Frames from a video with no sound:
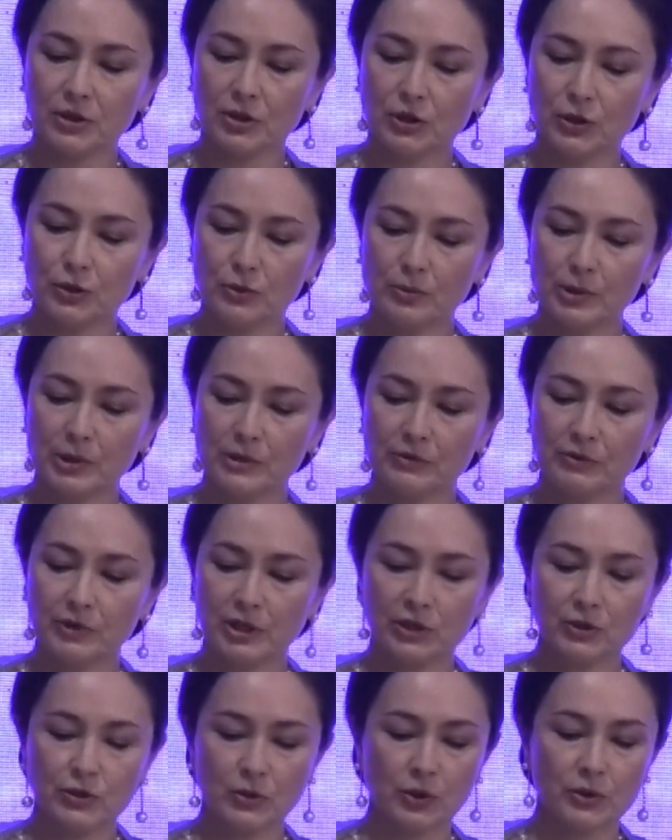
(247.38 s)
human
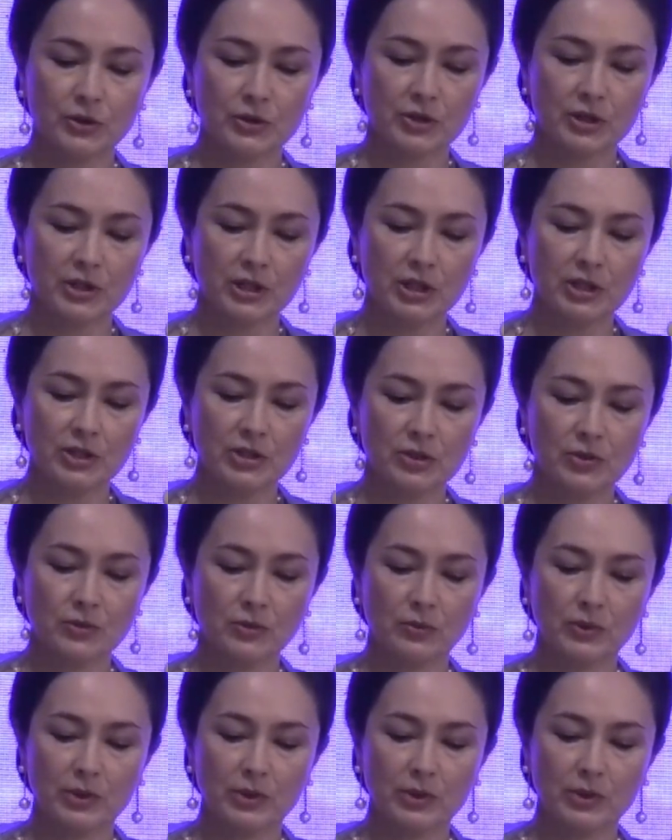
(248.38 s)
resource needs